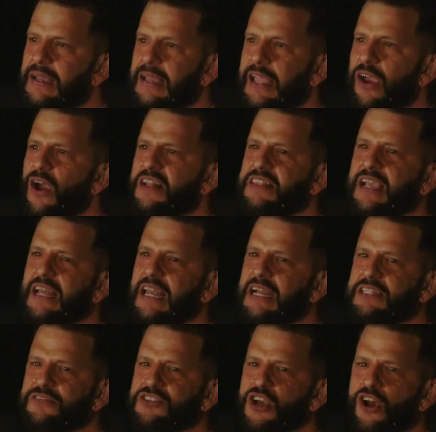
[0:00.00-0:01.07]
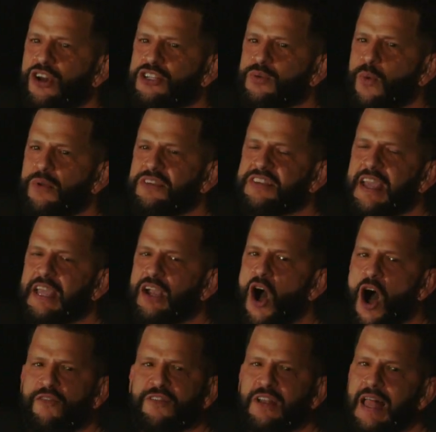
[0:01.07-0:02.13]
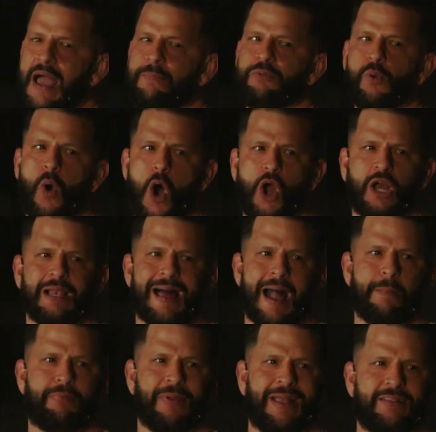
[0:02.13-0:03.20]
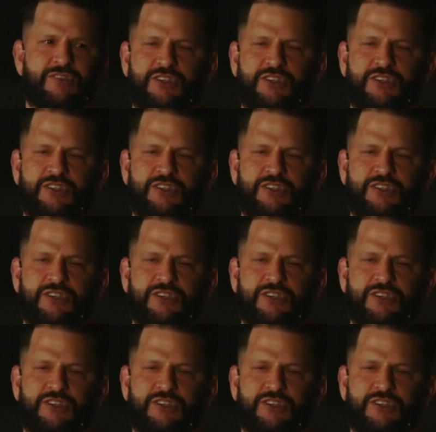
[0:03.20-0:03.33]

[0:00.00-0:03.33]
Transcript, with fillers: here at the Collective Church, when we say golf clap, you all clap. And